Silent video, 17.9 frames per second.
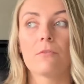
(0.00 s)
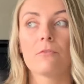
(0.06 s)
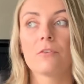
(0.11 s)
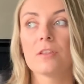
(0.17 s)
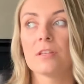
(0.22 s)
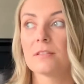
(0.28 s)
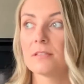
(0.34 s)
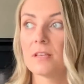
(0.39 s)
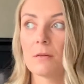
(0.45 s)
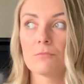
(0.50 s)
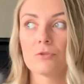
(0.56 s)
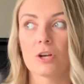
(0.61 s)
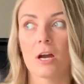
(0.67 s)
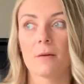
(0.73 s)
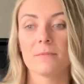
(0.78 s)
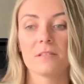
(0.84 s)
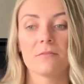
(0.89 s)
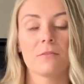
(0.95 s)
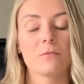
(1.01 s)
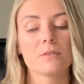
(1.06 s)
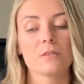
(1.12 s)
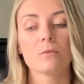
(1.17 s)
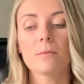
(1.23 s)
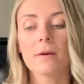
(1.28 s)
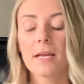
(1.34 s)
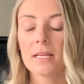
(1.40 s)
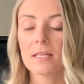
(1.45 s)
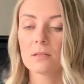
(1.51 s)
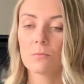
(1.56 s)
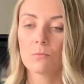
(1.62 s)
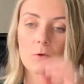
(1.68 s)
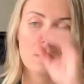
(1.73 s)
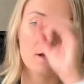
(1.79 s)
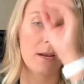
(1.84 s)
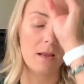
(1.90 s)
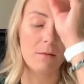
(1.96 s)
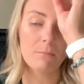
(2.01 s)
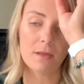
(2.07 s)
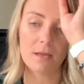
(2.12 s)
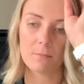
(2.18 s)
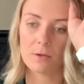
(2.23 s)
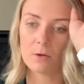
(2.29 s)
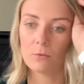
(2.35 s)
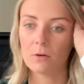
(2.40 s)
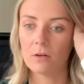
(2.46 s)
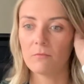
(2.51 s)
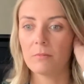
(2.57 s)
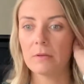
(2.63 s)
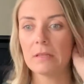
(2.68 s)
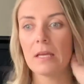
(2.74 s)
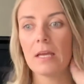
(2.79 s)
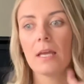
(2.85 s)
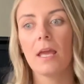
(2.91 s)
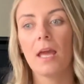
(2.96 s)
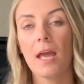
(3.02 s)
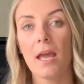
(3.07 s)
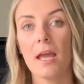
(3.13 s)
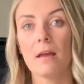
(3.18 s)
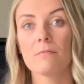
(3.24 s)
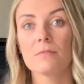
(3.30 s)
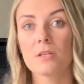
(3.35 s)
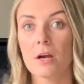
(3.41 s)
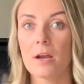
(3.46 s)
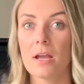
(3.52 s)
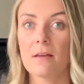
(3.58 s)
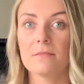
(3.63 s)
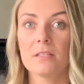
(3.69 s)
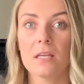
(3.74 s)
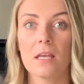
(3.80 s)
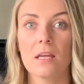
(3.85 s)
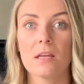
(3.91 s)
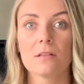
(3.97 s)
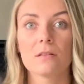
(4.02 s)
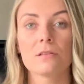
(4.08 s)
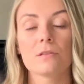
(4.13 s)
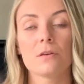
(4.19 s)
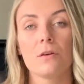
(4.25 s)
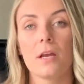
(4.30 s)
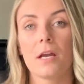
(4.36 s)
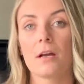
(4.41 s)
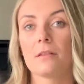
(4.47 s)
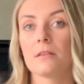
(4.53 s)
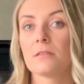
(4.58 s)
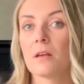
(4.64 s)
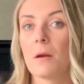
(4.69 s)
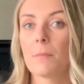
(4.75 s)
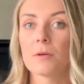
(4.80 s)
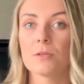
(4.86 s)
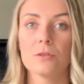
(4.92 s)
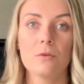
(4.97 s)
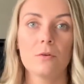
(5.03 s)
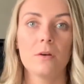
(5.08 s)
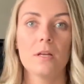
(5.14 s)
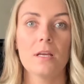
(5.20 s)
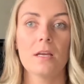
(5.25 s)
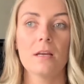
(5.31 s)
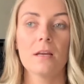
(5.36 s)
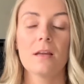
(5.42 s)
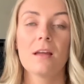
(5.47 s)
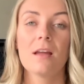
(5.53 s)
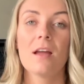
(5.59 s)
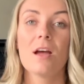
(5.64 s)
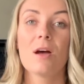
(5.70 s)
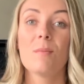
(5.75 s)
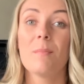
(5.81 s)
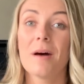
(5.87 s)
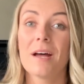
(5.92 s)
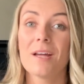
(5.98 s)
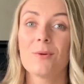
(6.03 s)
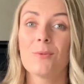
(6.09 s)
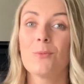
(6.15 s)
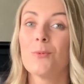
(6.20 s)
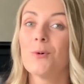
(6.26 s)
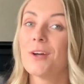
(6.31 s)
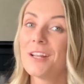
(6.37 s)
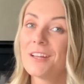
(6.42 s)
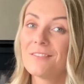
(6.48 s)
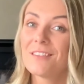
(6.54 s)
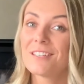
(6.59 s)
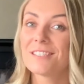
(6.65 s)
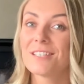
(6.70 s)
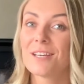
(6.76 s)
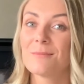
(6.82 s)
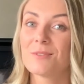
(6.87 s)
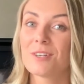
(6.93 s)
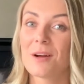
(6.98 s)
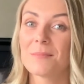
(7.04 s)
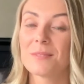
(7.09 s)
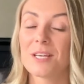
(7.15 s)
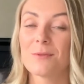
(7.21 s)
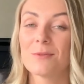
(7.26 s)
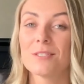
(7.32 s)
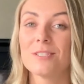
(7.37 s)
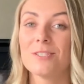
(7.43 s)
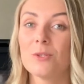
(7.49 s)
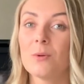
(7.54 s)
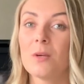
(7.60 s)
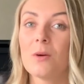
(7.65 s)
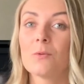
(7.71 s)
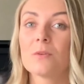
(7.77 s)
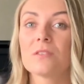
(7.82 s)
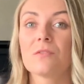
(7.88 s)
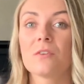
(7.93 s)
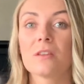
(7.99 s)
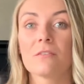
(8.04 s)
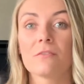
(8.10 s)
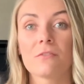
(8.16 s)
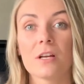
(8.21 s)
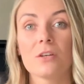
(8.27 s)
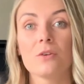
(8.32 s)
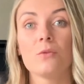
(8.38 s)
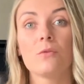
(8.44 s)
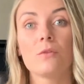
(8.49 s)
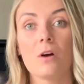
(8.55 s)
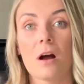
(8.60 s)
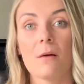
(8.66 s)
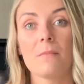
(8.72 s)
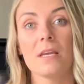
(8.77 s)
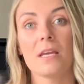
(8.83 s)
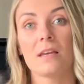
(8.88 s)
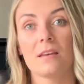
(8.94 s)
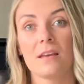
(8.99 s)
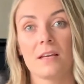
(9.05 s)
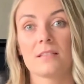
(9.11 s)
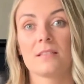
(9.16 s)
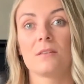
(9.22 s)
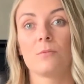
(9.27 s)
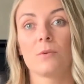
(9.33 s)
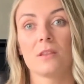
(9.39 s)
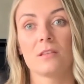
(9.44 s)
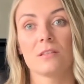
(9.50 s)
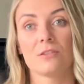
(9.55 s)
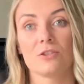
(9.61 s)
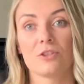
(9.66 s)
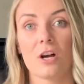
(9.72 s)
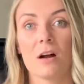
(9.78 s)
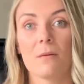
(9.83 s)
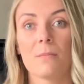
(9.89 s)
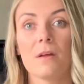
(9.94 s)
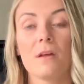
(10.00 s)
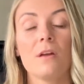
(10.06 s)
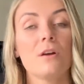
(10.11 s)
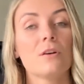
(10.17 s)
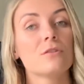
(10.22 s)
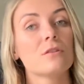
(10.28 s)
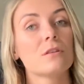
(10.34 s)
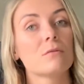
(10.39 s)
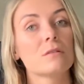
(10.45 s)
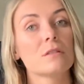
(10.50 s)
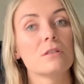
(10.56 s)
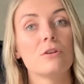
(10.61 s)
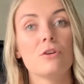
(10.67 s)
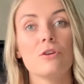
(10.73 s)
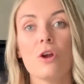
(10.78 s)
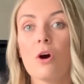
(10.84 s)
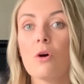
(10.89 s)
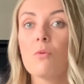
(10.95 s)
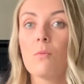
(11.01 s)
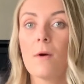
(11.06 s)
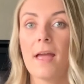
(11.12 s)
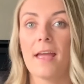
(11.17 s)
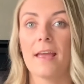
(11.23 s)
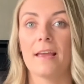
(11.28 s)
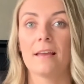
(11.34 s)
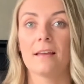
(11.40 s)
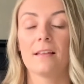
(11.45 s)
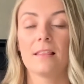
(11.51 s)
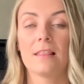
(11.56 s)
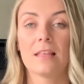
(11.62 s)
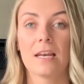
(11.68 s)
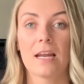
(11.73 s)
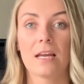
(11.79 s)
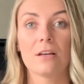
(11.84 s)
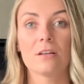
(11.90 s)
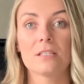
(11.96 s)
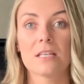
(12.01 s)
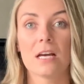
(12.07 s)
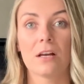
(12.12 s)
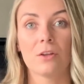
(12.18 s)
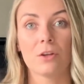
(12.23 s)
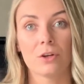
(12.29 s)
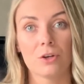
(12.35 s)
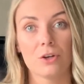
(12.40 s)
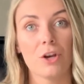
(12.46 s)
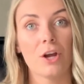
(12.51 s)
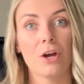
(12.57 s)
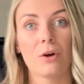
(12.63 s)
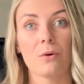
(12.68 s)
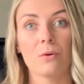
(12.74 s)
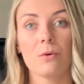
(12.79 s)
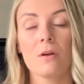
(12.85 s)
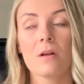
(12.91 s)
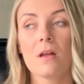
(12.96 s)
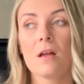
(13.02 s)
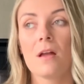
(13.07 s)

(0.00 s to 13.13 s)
for the sub jobs. If it was a random one, I maybe would have been like, hey, I'm sorry, I have to cancel. I got this opportunity. But one of the sub jobs I was doing was for the friend who got me connected with this job. So there was no way that I could tell her no.